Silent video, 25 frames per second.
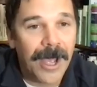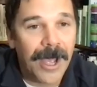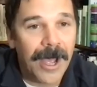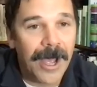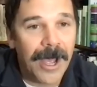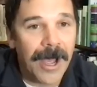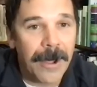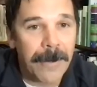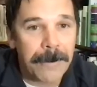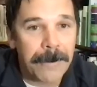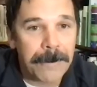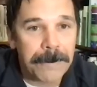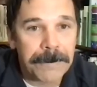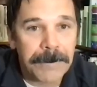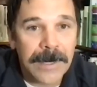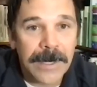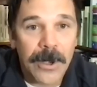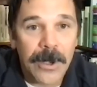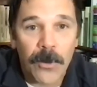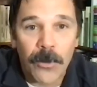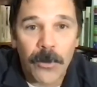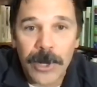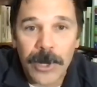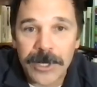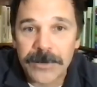Um,
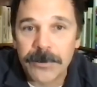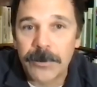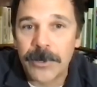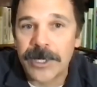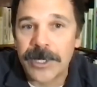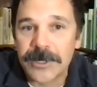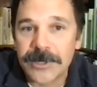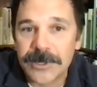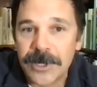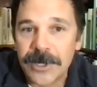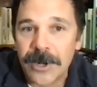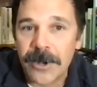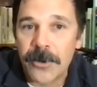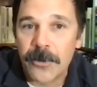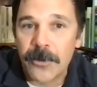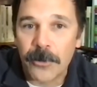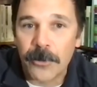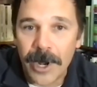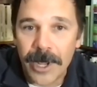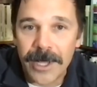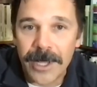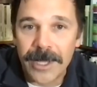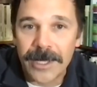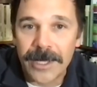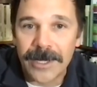you know, when, it's when it's done
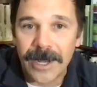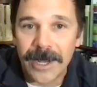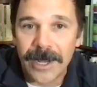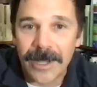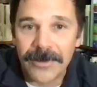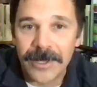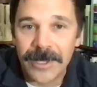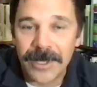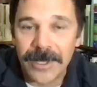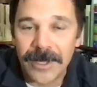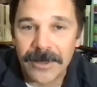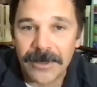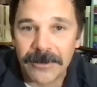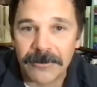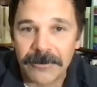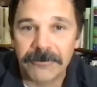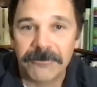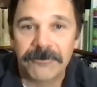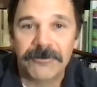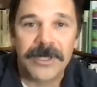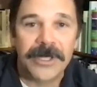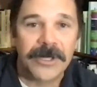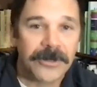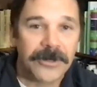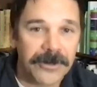right, I think the
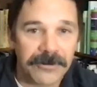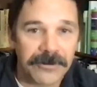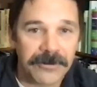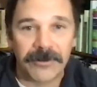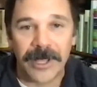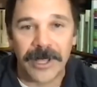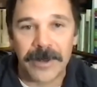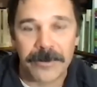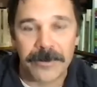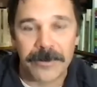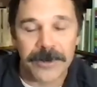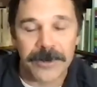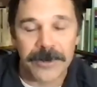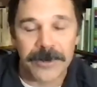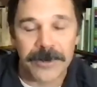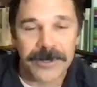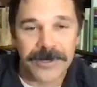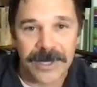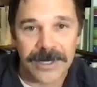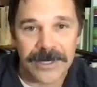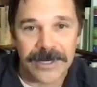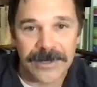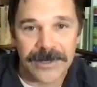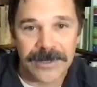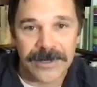field of labor
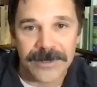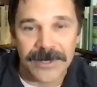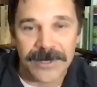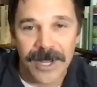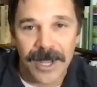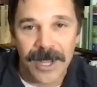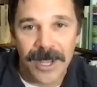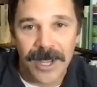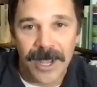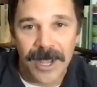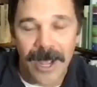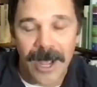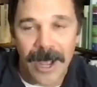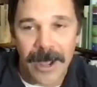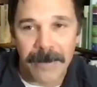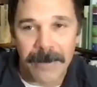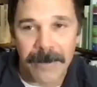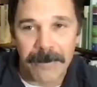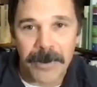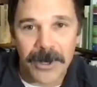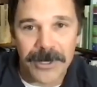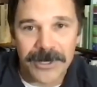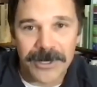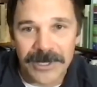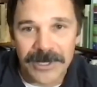studies uh,
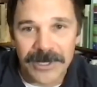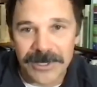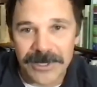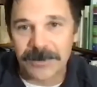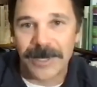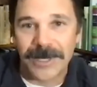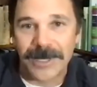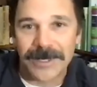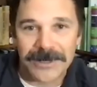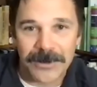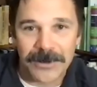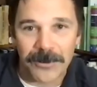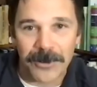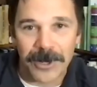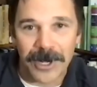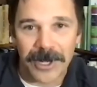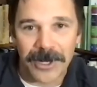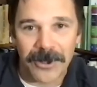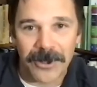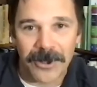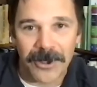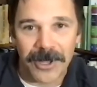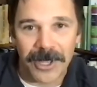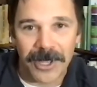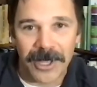participates in what I
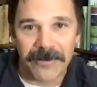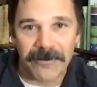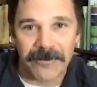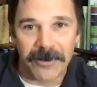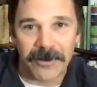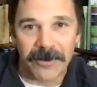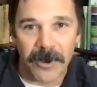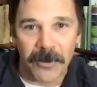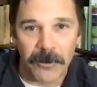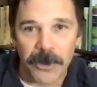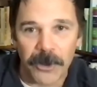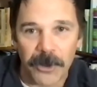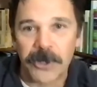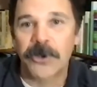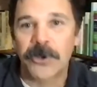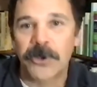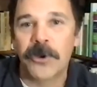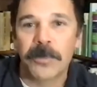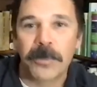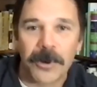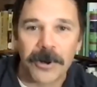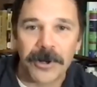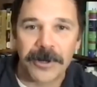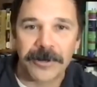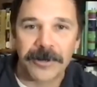call kind of a, a,
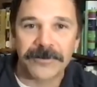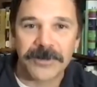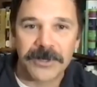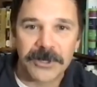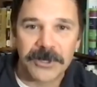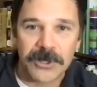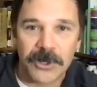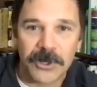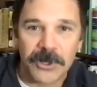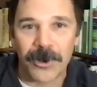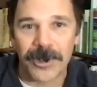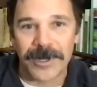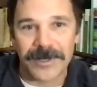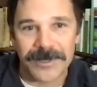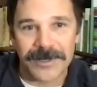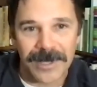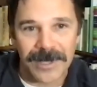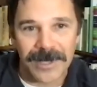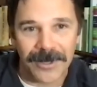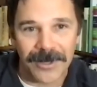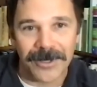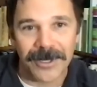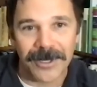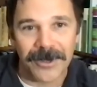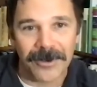recuperative
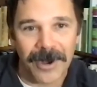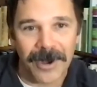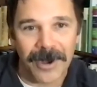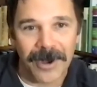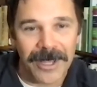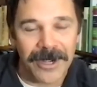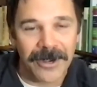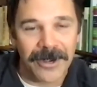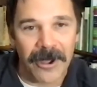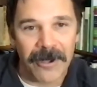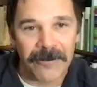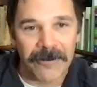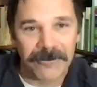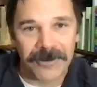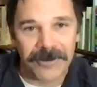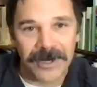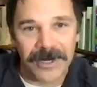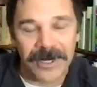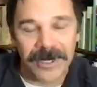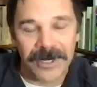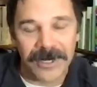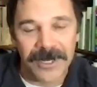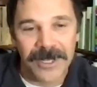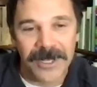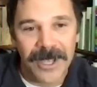storytelling, right? It
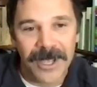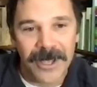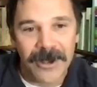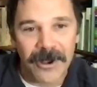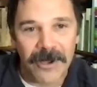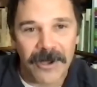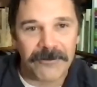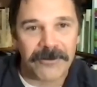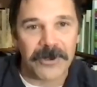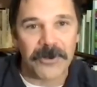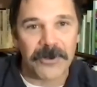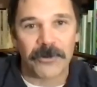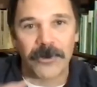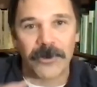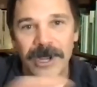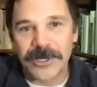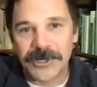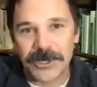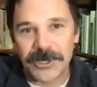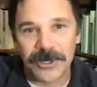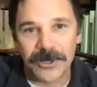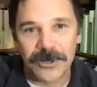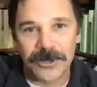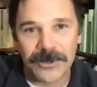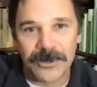often it often
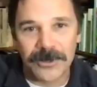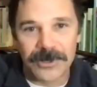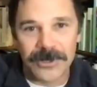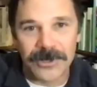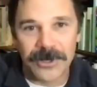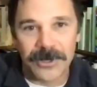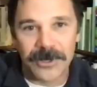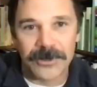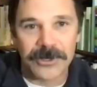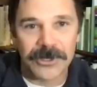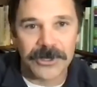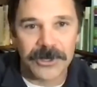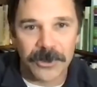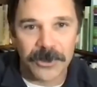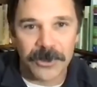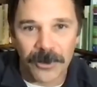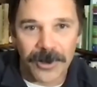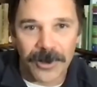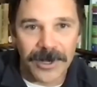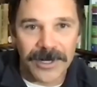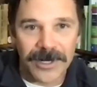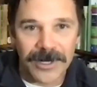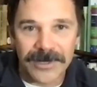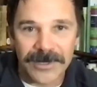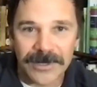rescues those
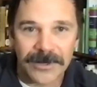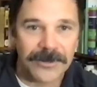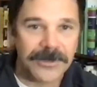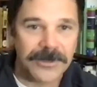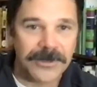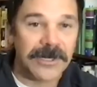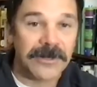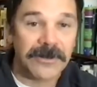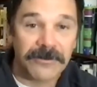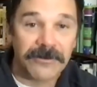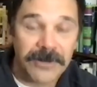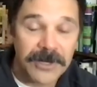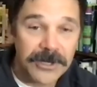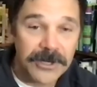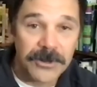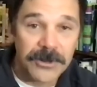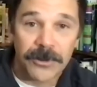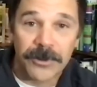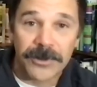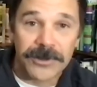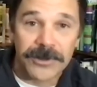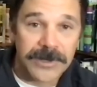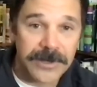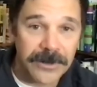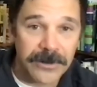stories, those
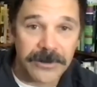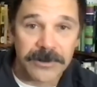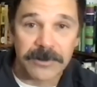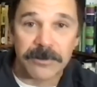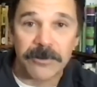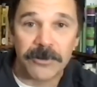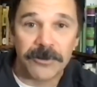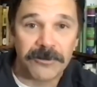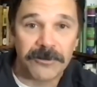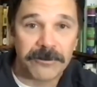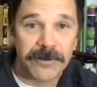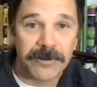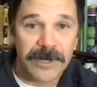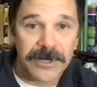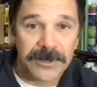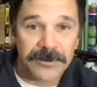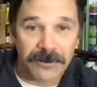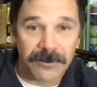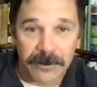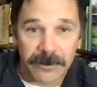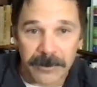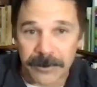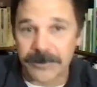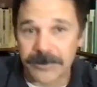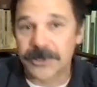individuals, and those movements
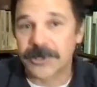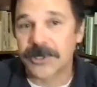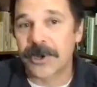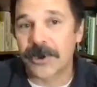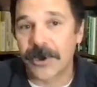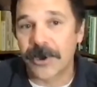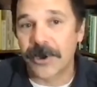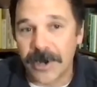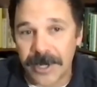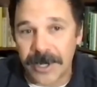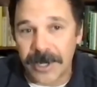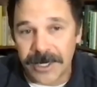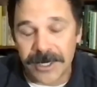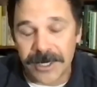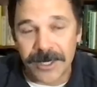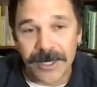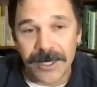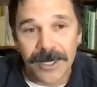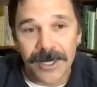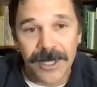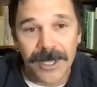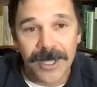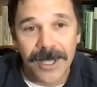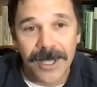from obscurity,